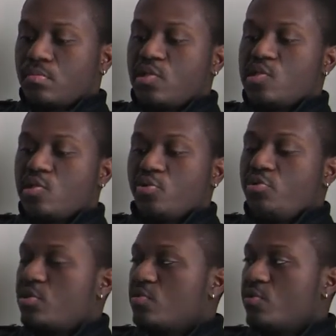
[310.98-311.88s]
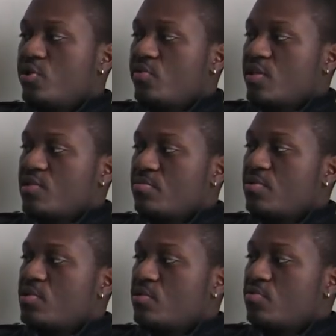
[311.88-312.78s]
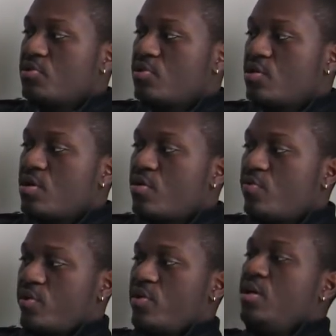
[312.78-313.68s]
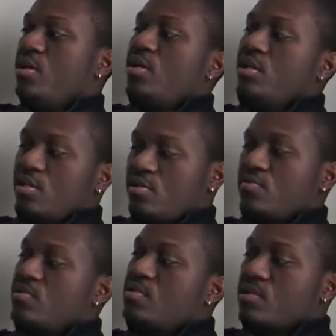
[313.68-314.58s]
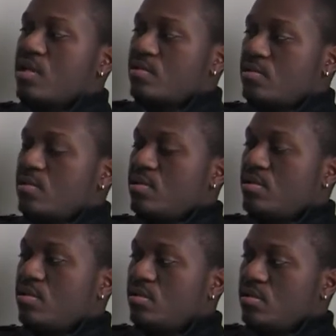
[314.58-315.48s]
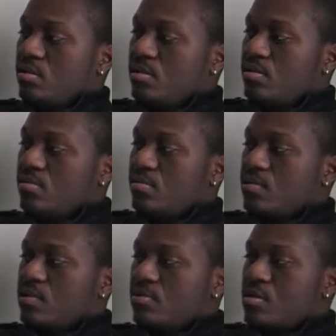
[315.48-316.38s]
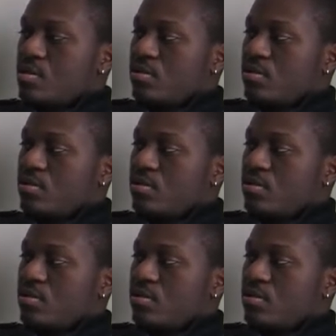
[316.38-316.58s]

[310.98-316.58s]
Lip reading: the solutions, what do you think some of the solutions are? Where any of those discussed in the seminar?